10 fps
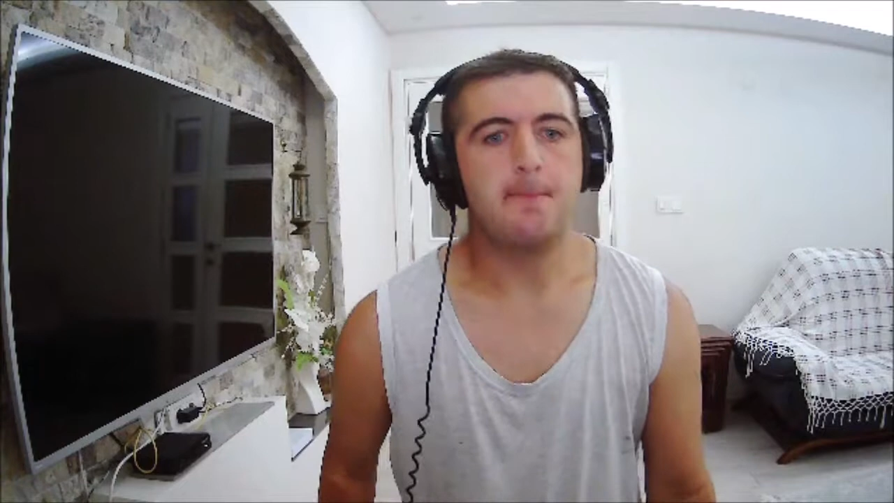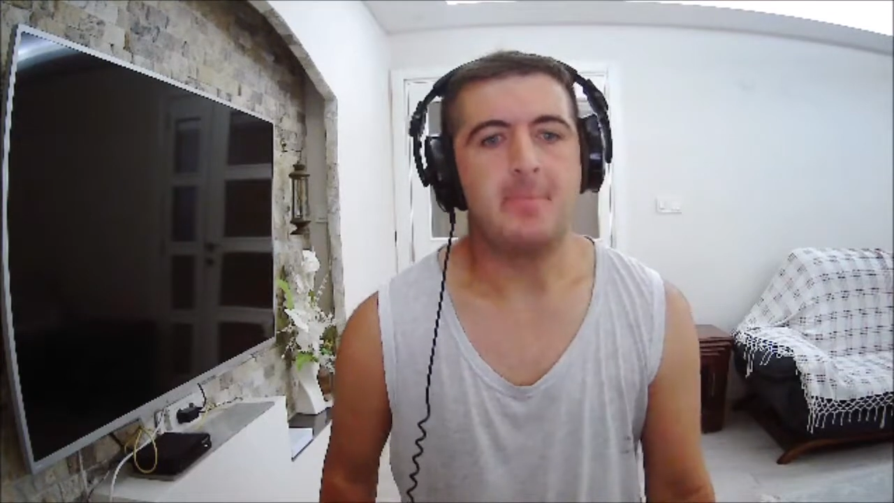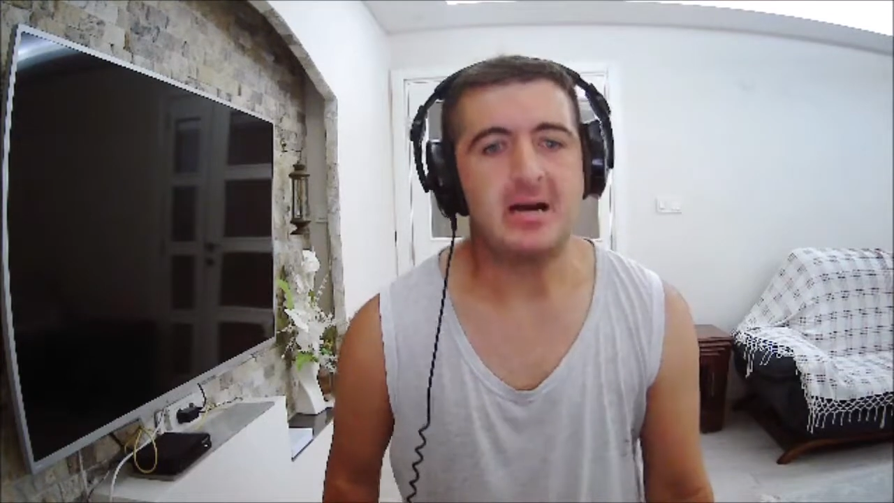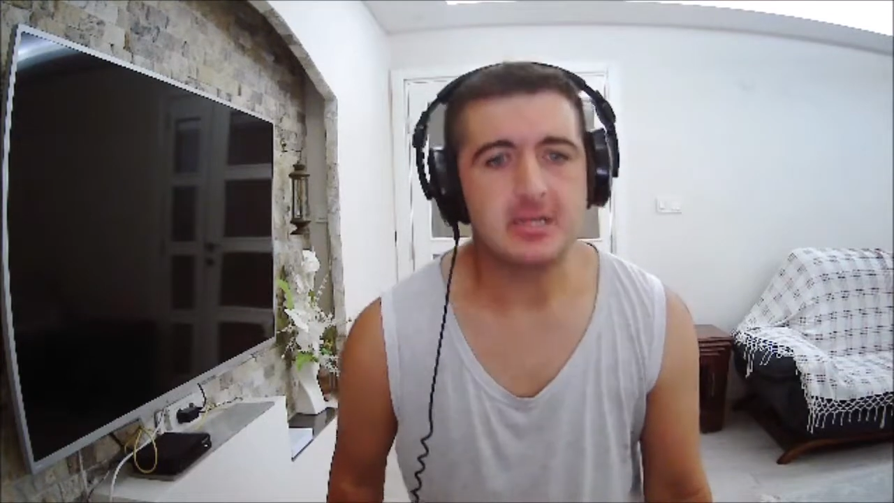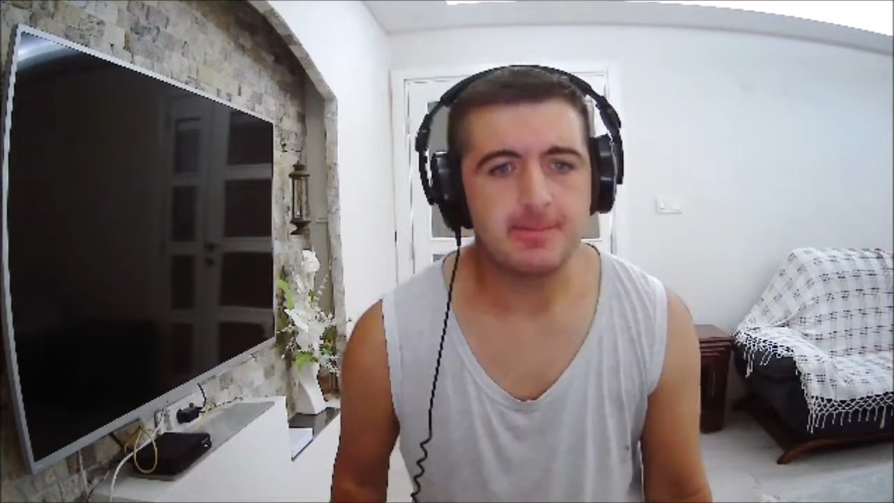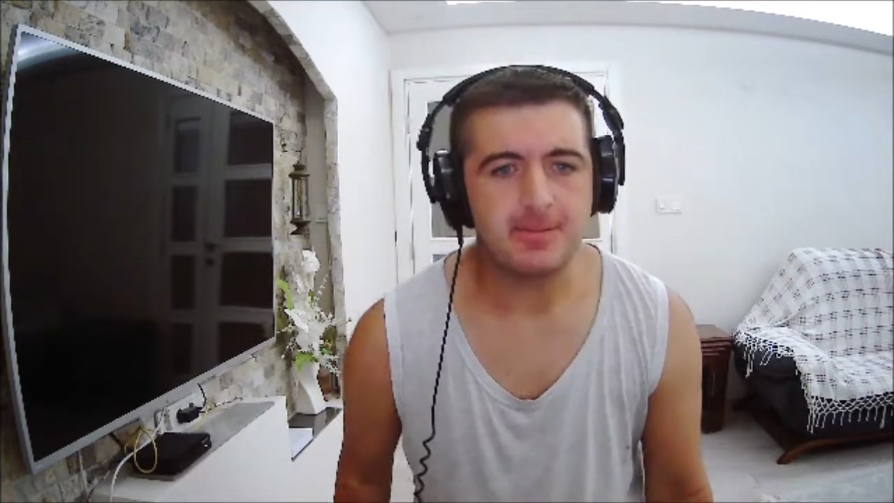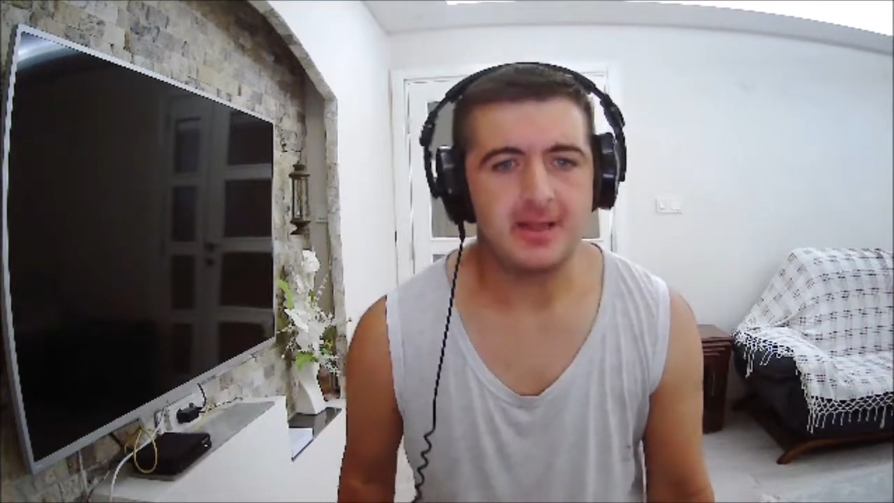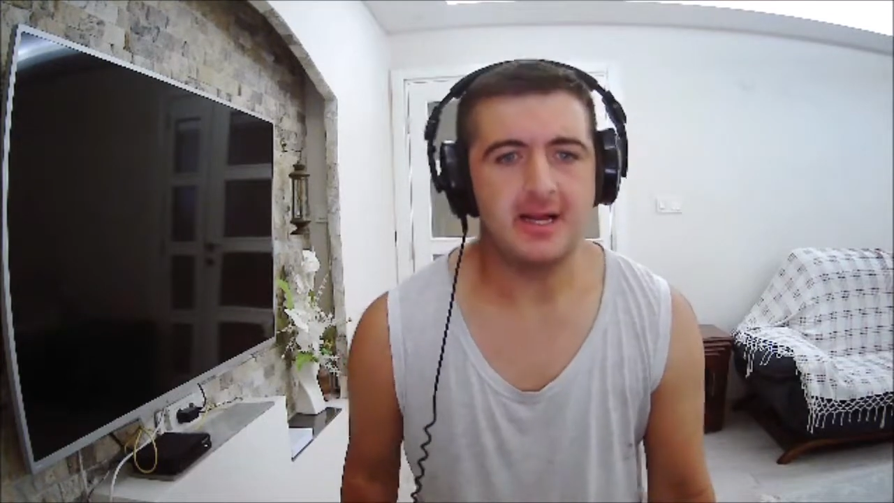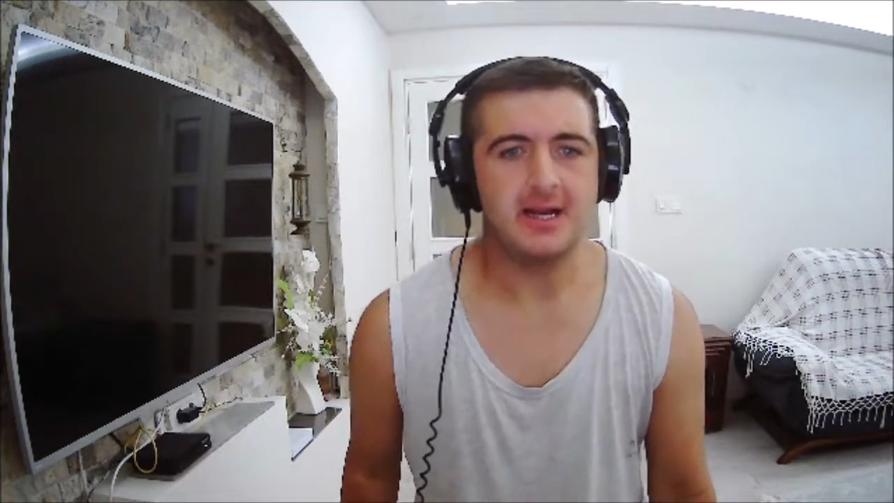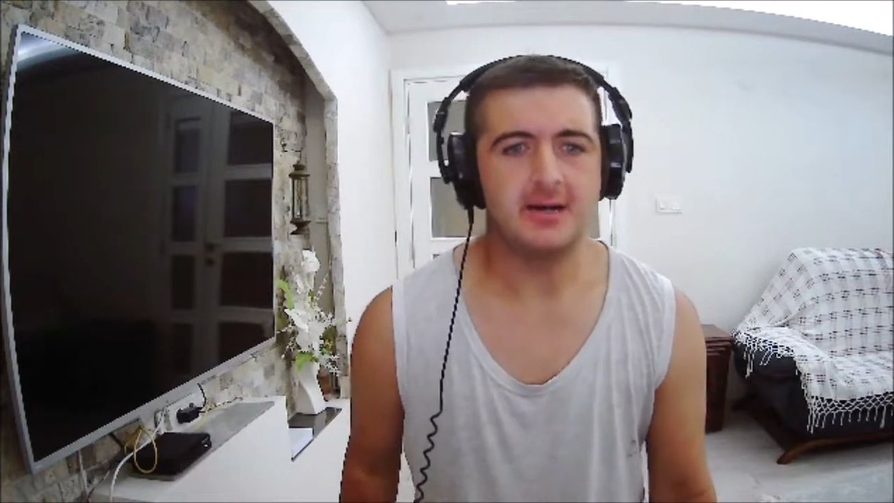
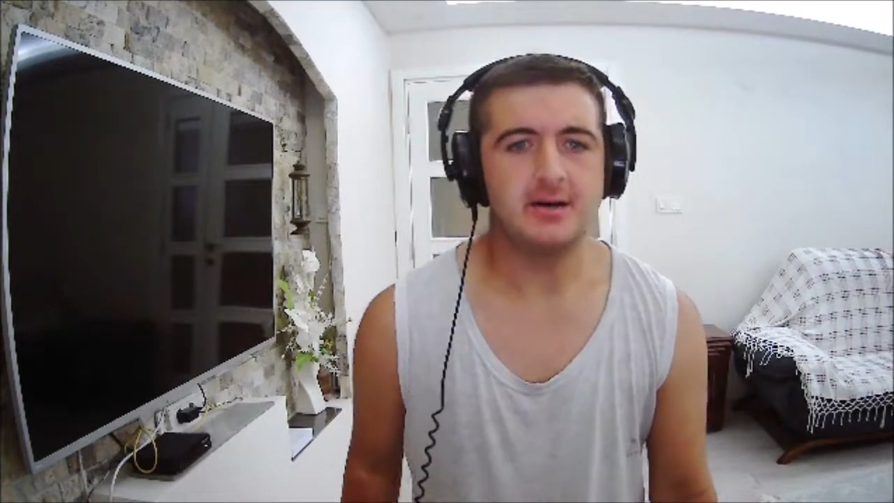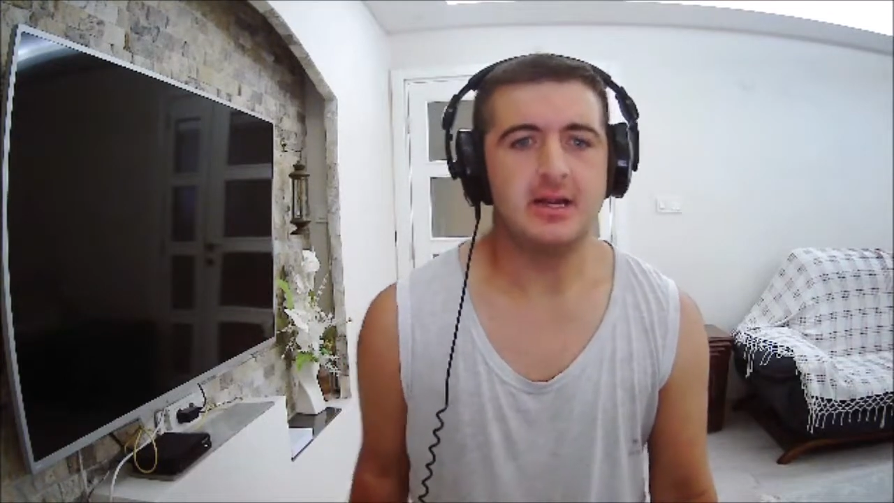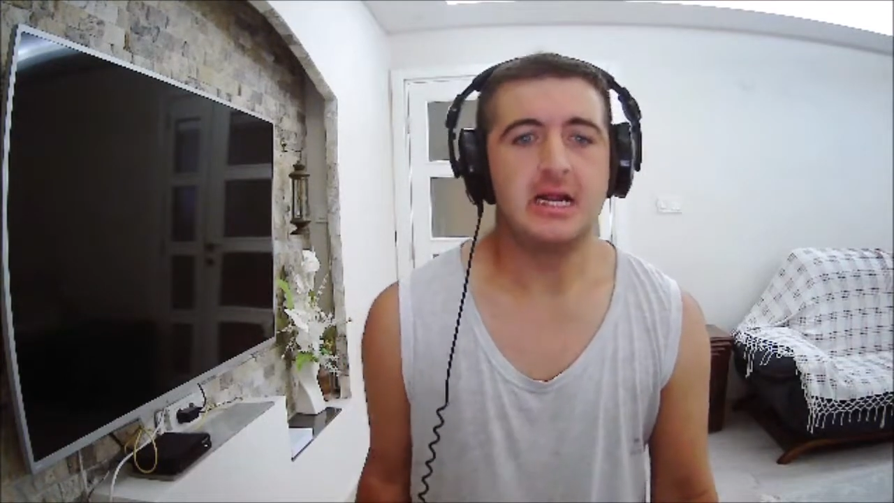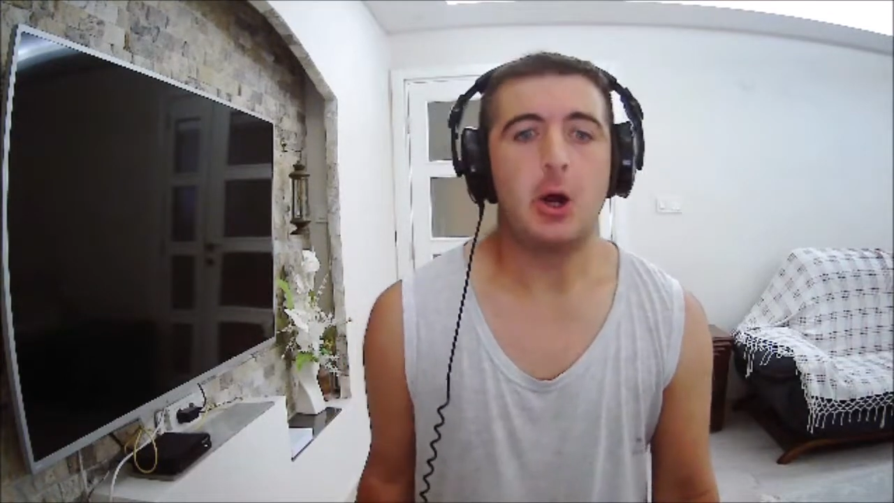Markiplier